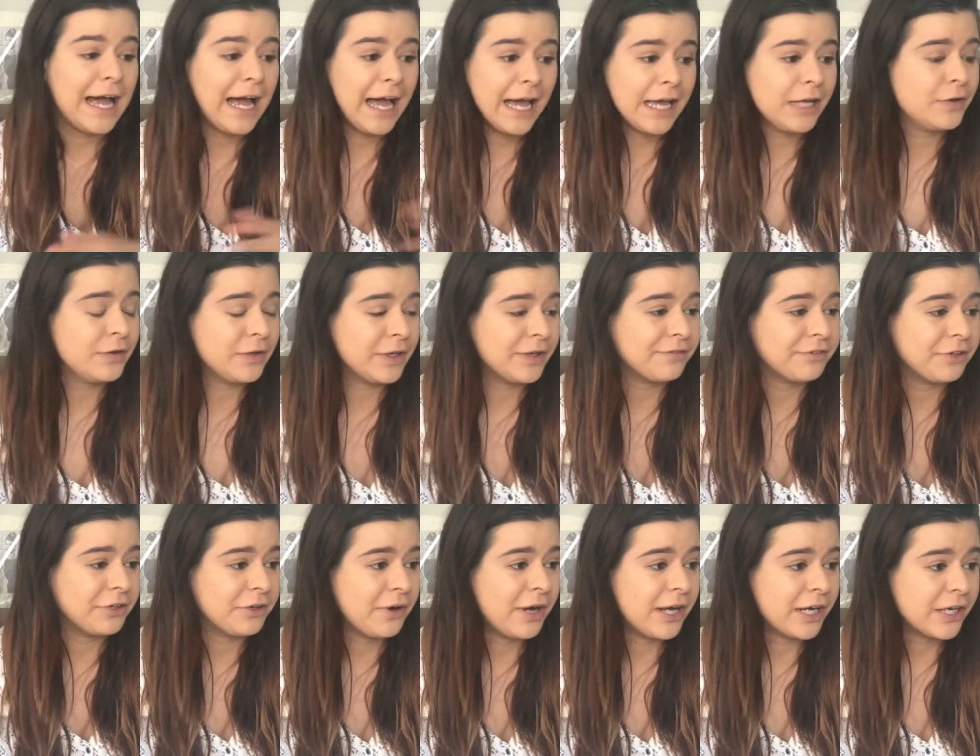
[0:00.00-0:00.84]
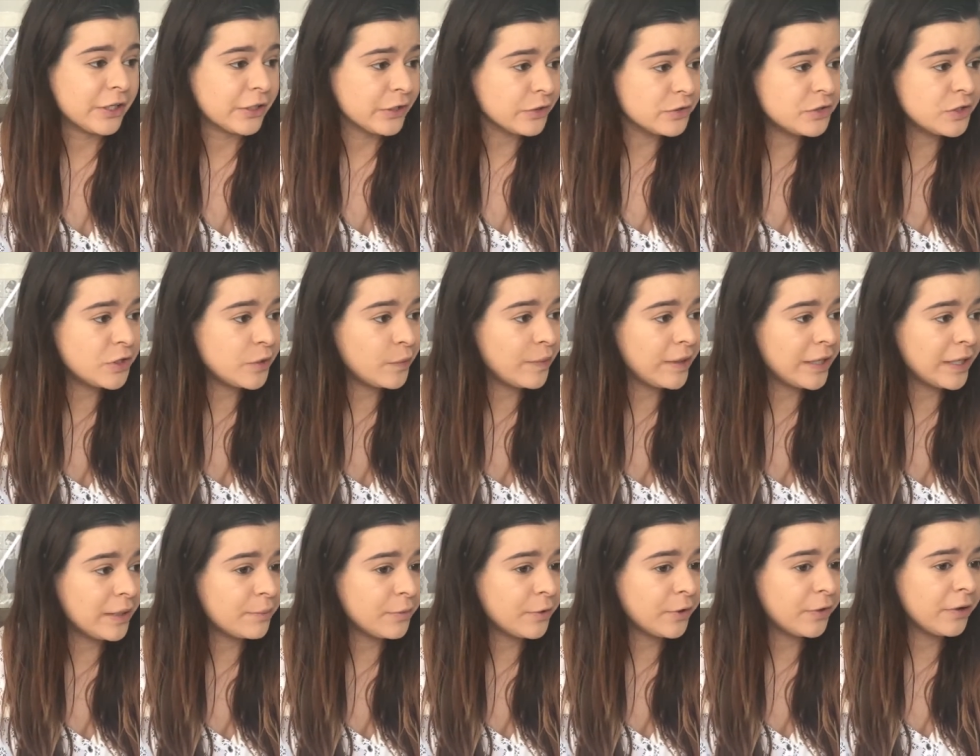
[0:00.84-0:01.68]
I don't even know how to YouTube
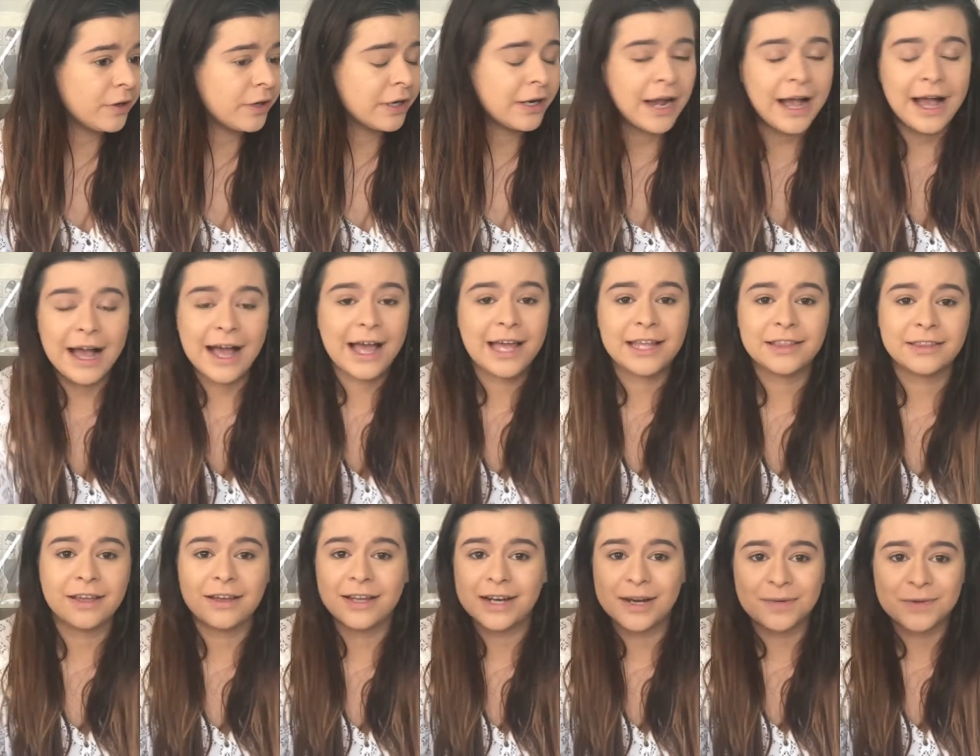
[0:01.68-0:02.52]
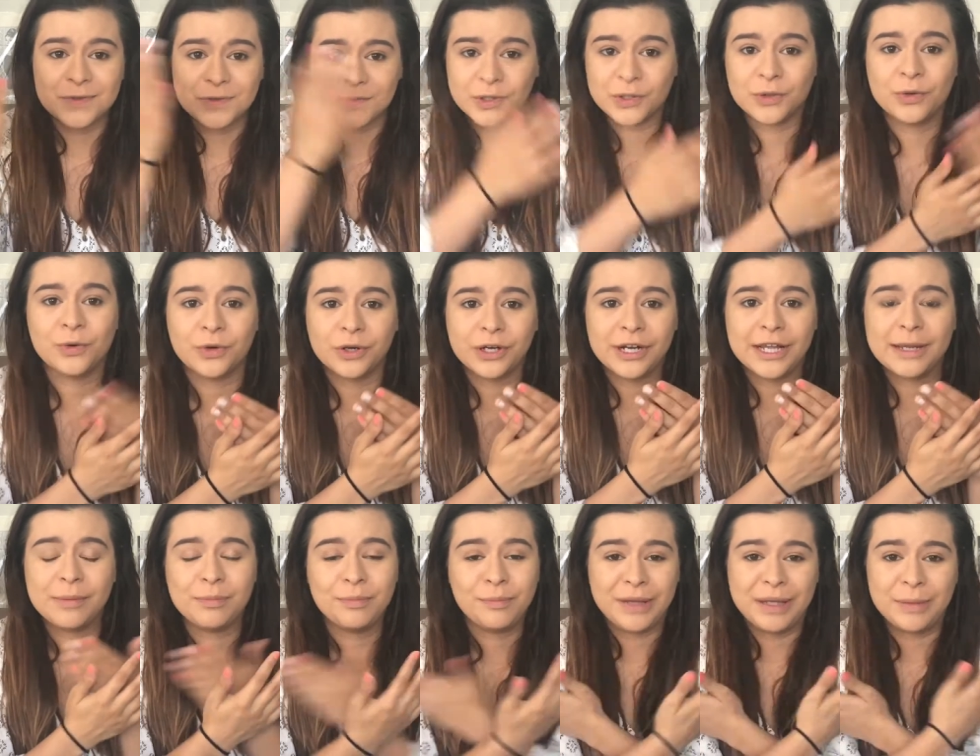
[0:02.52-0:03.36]
anymore. I thought I was
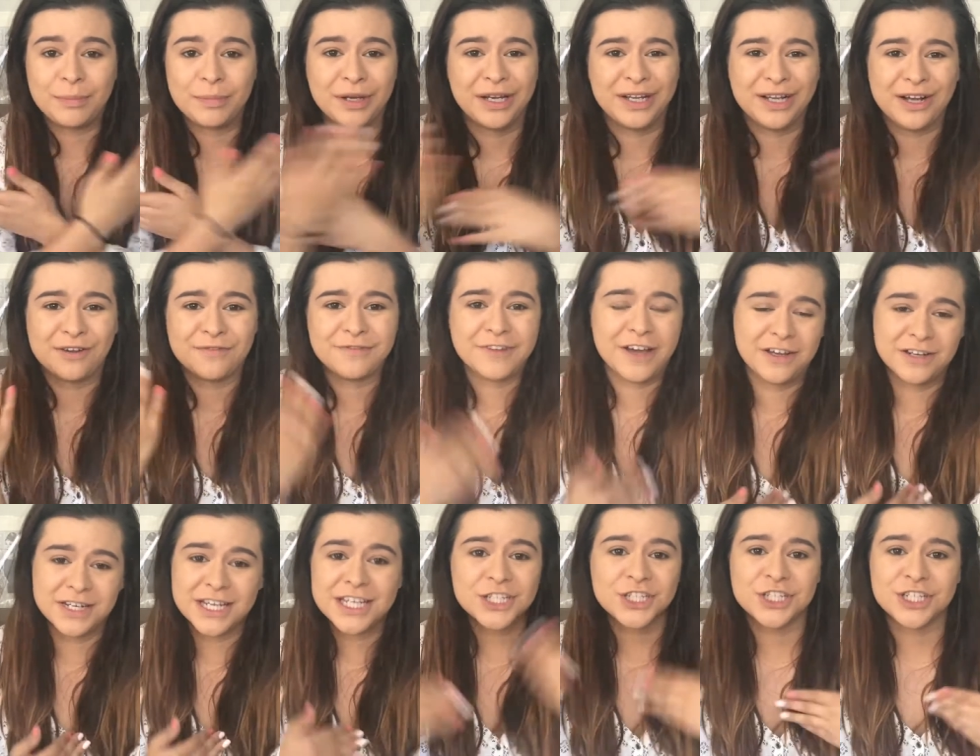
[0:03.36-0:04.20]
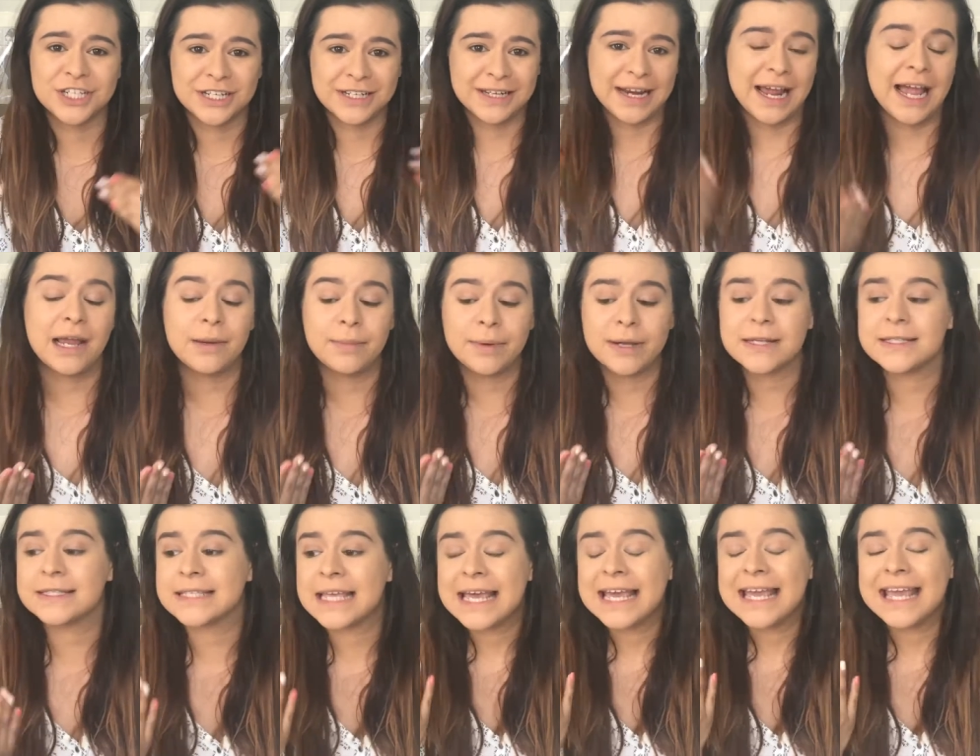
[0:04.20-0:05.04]
recording me putting on foundation and
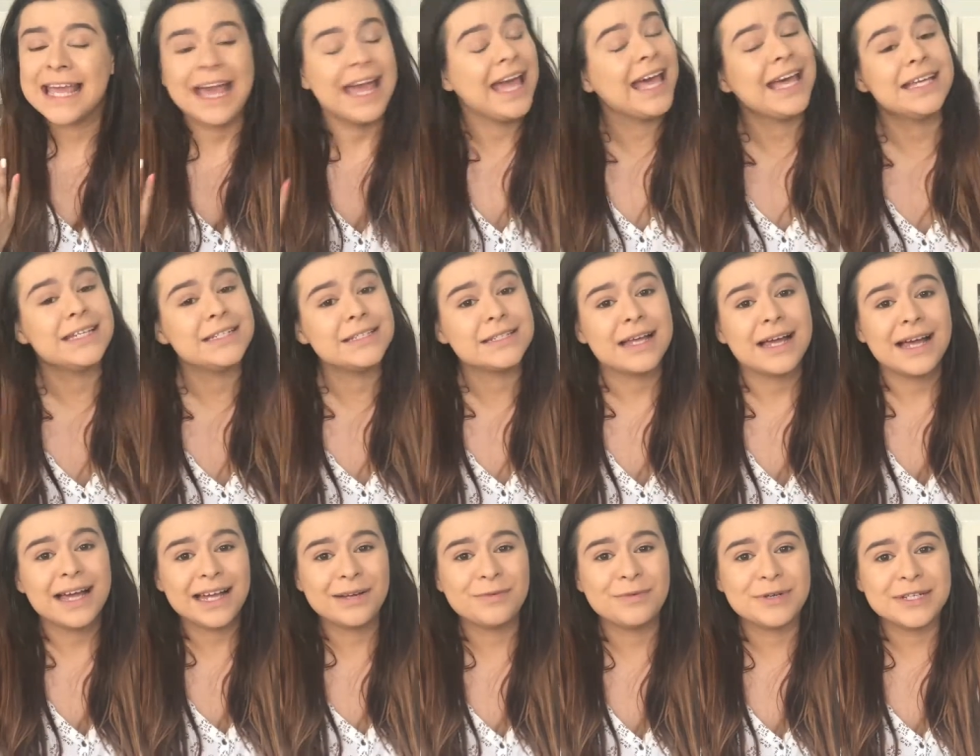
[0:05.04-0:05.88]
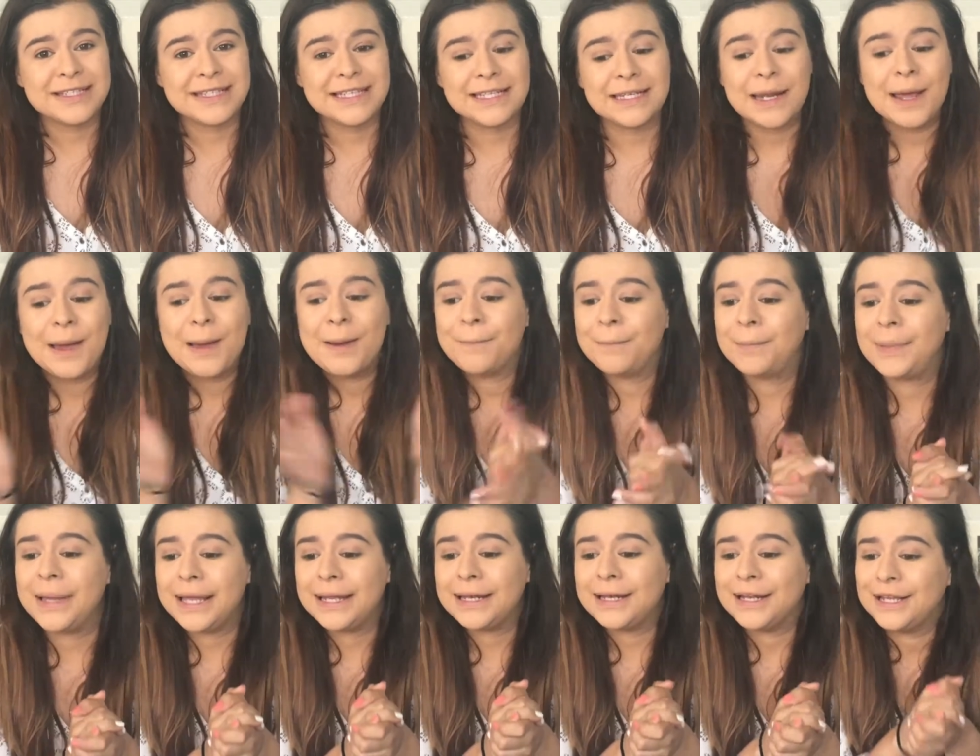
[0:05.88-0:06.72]
eyebrows and I wasn't,
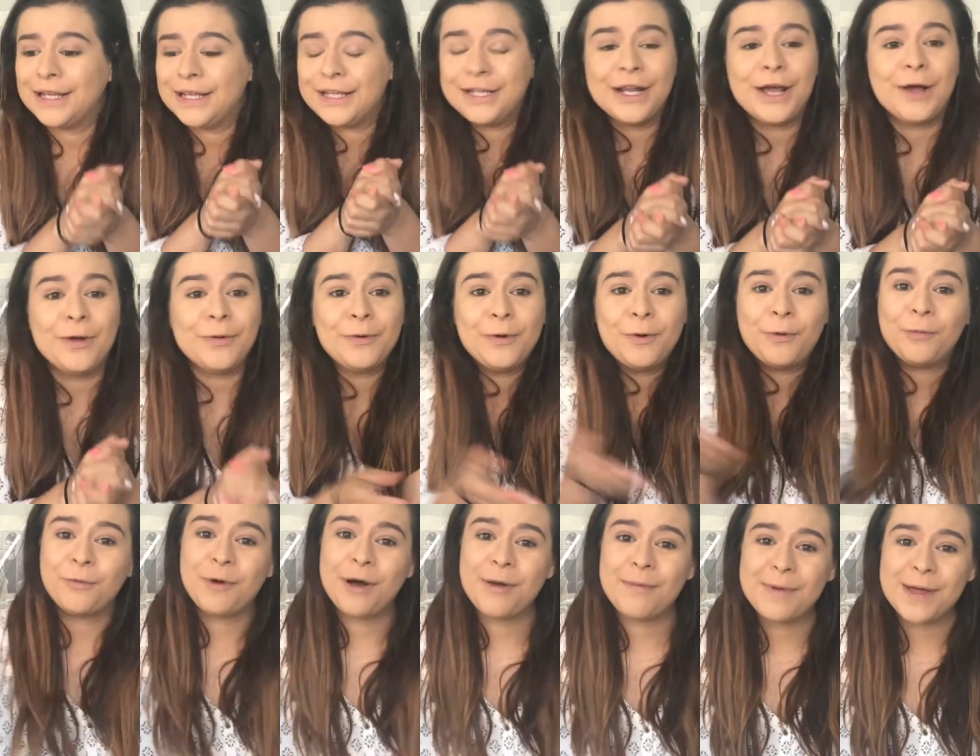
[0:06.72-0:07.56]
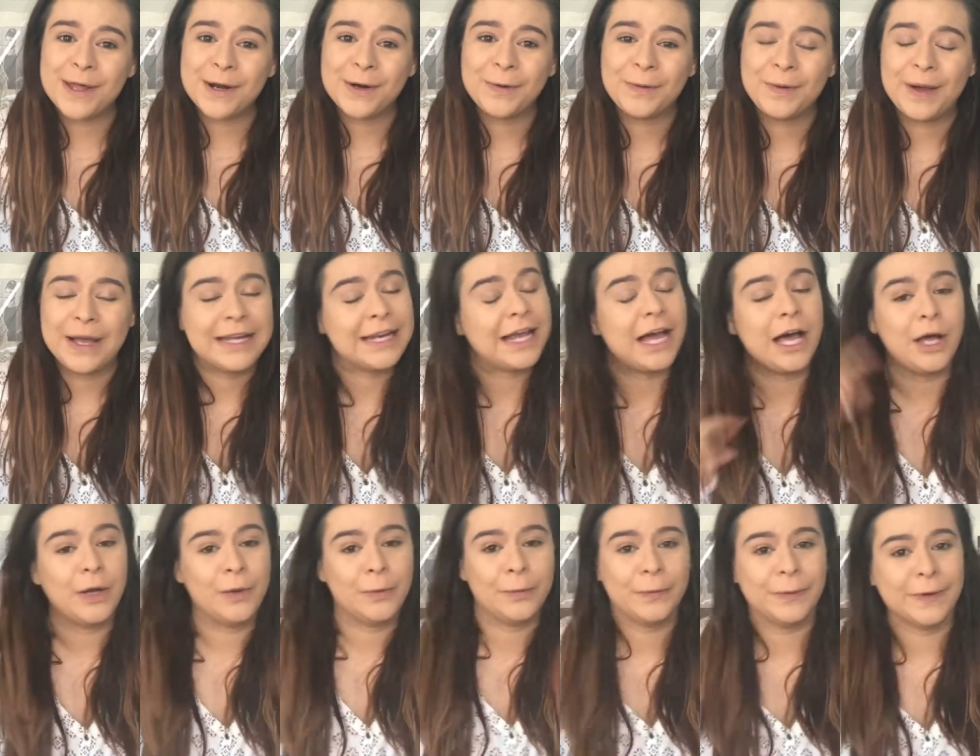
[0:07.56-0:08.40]
but you know, what better way to
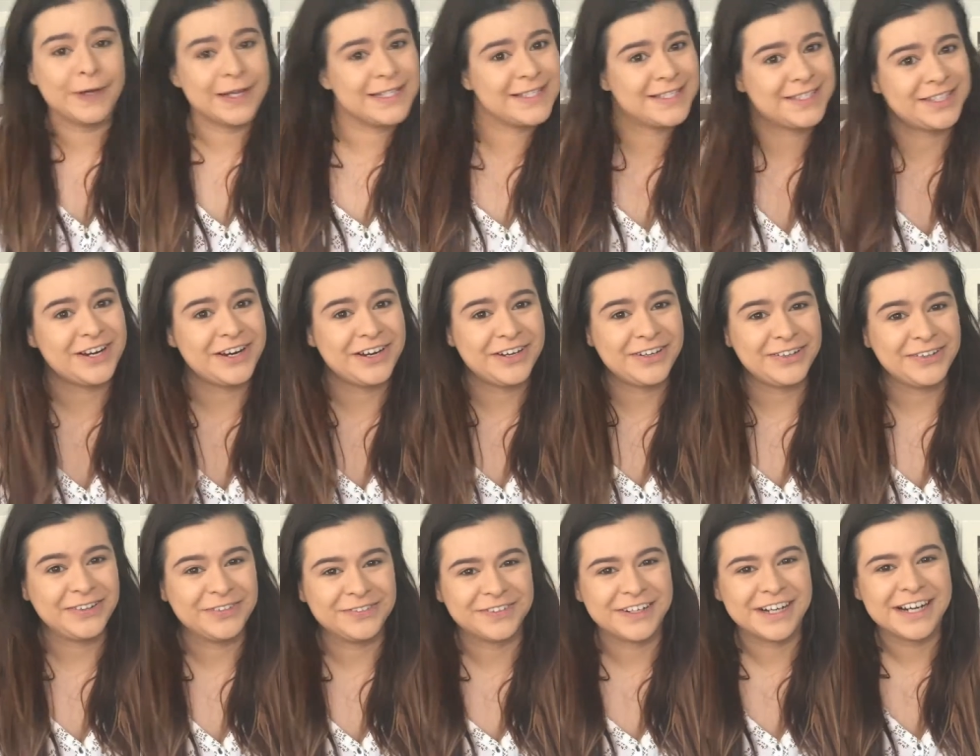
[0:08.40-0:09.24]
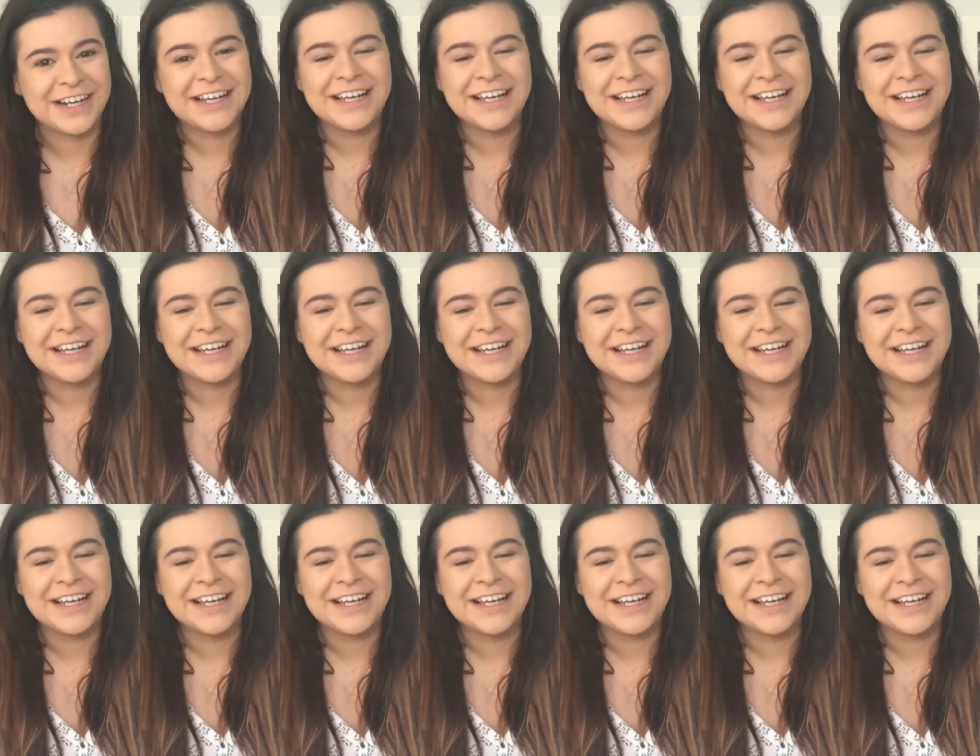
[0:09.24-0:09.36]
restart over?